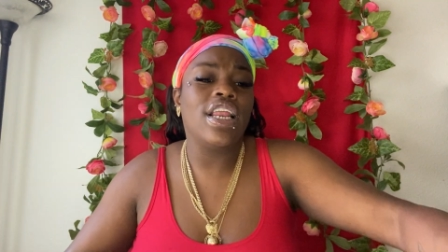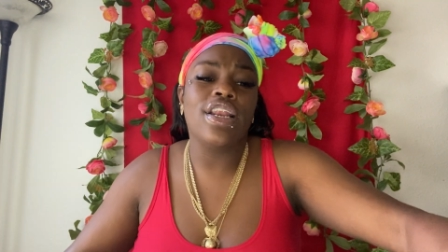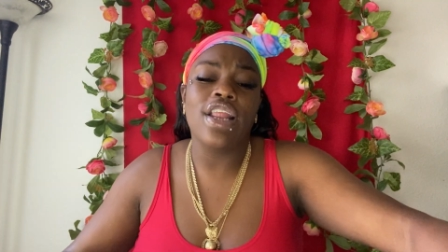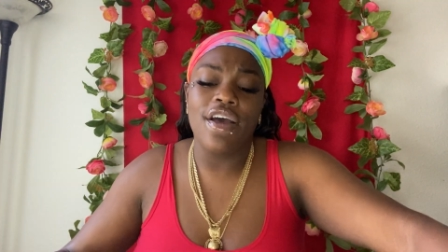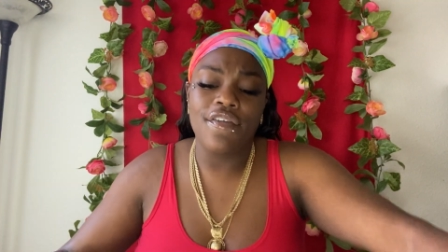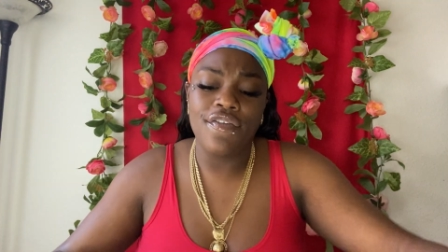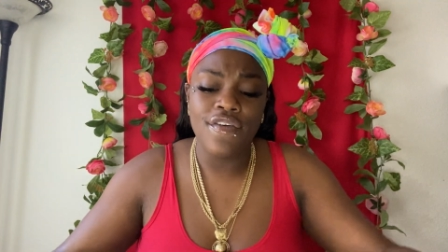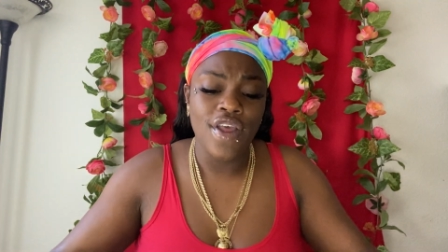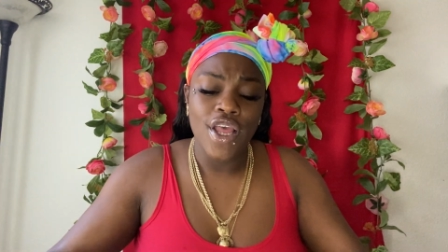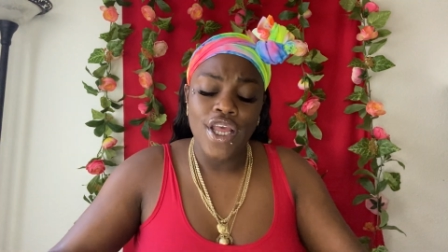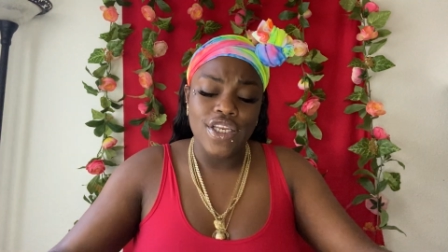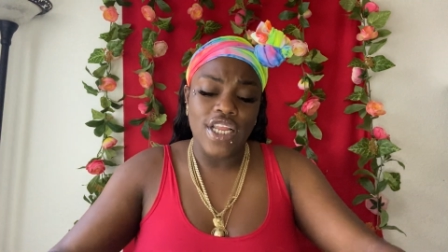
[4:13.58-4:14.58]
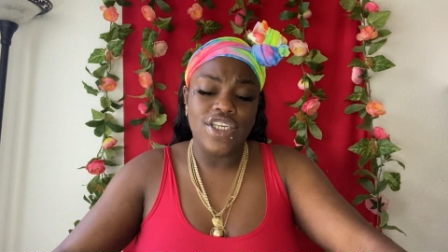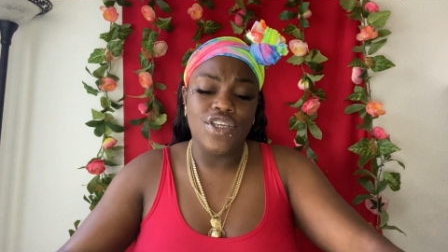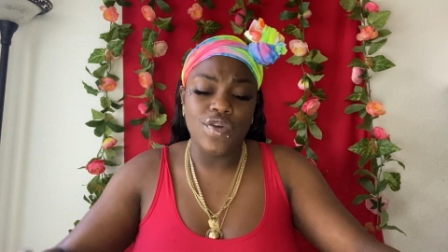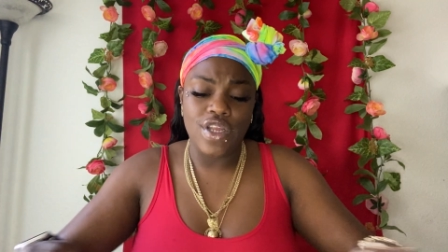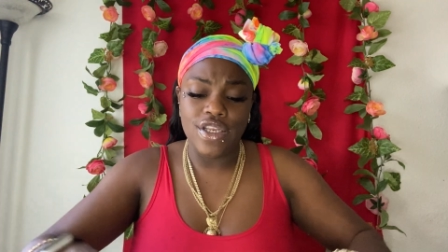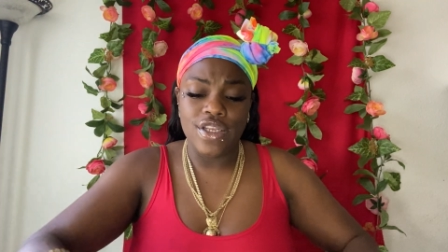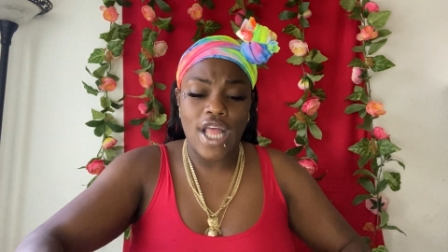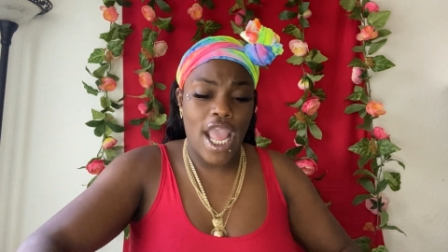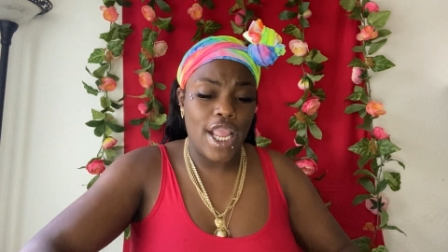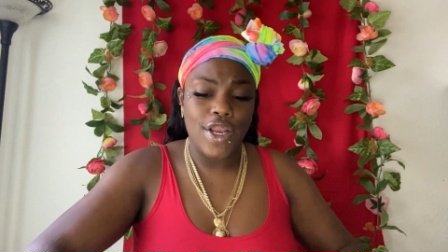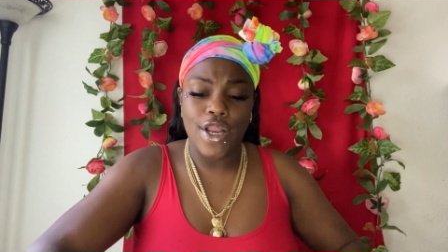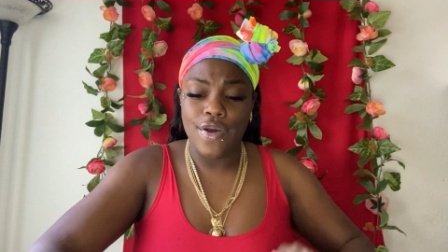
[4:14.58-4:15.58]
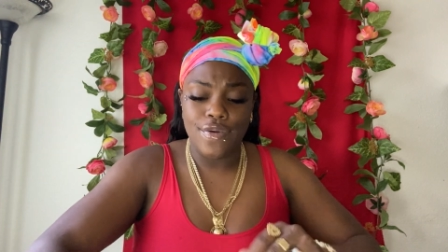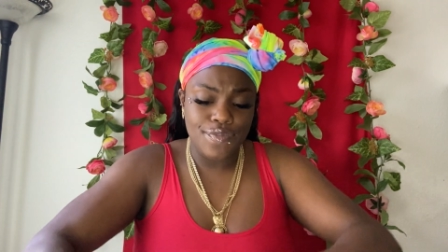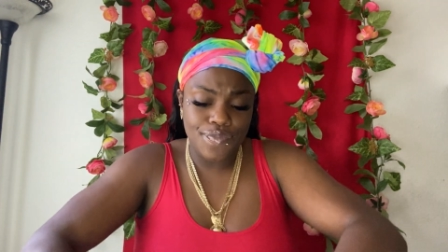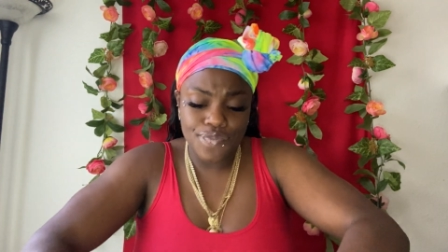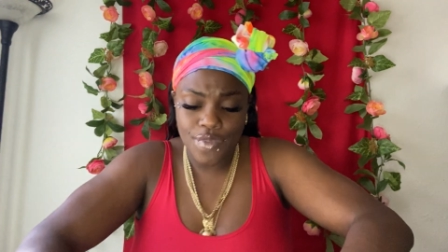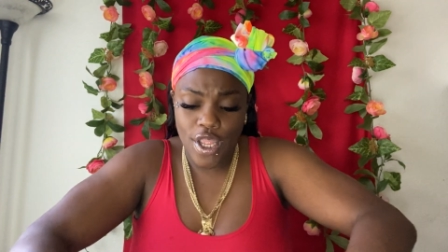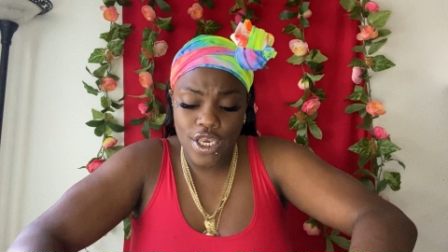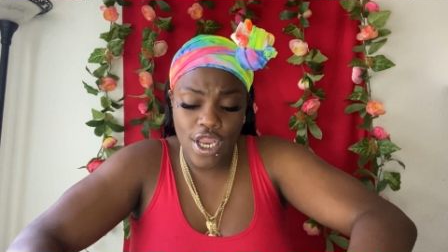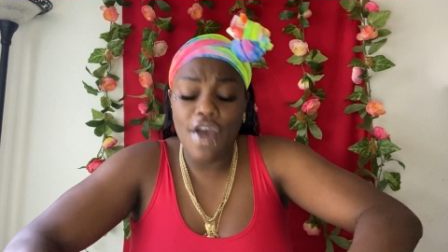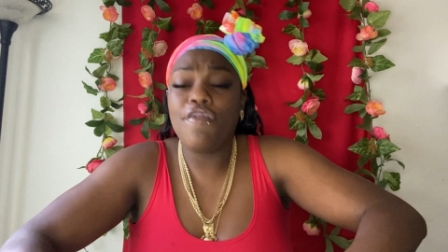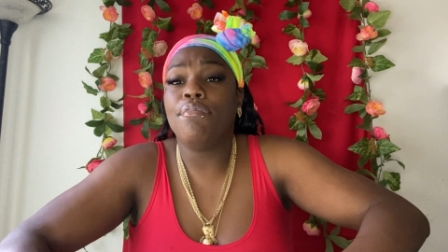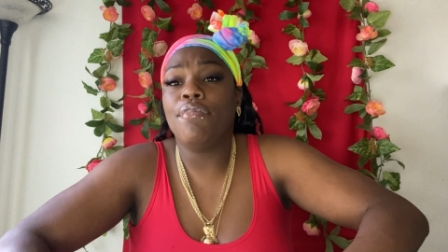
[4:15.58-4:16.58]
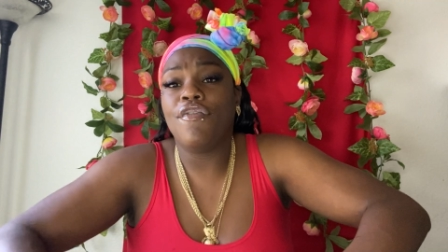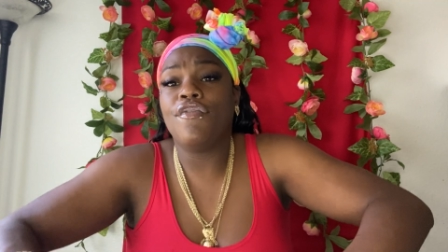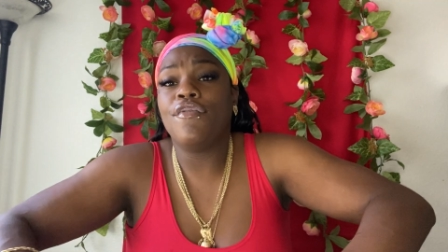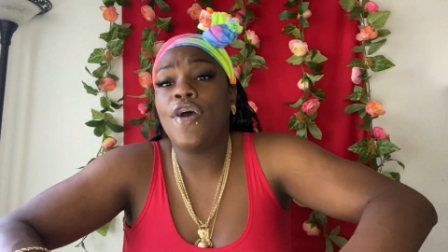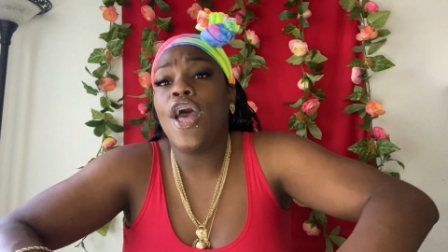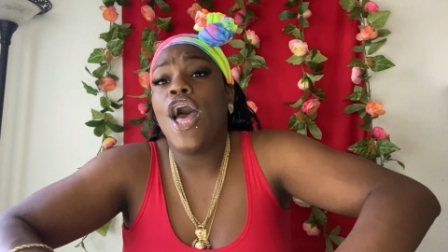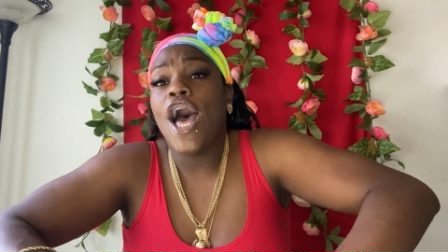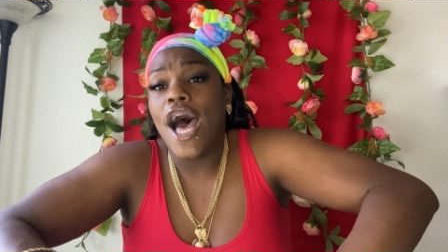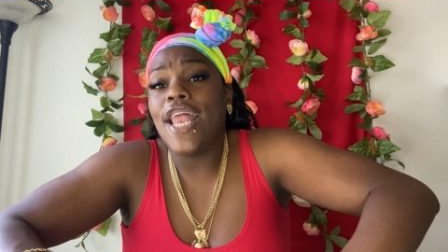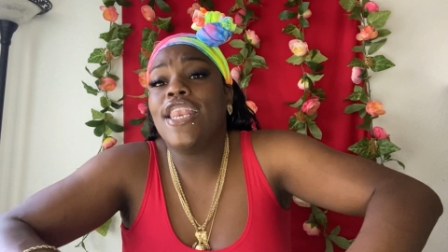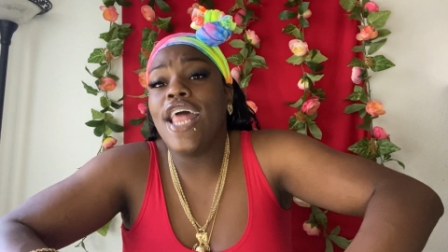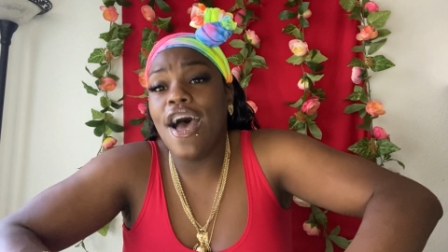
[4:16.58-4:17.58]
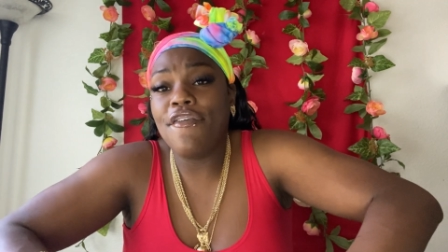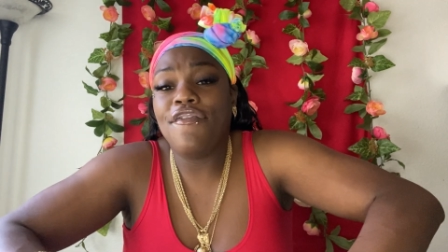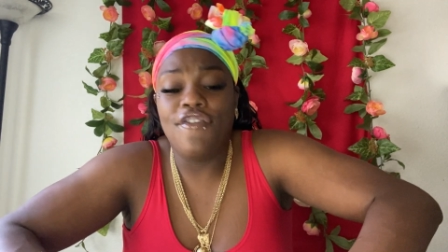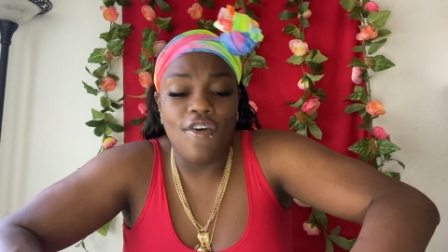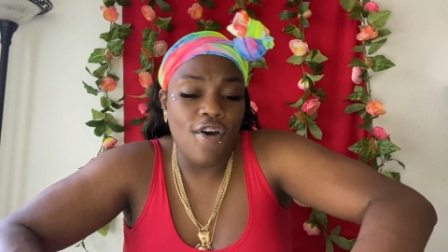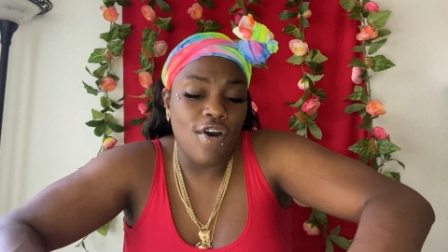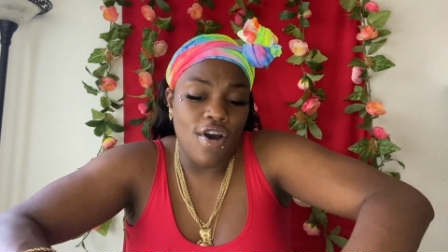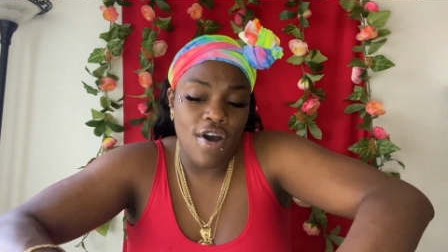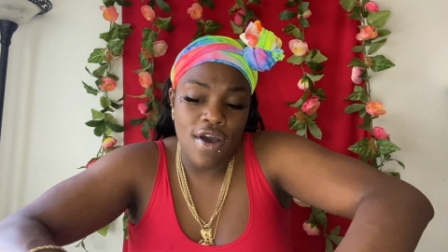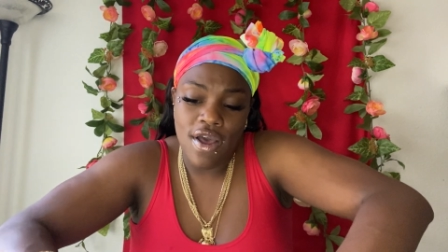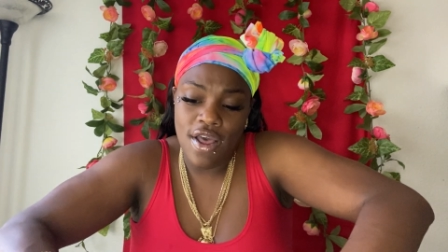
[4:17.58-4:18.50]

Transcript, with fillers: Get enough that you can, like, you know, enough, enough for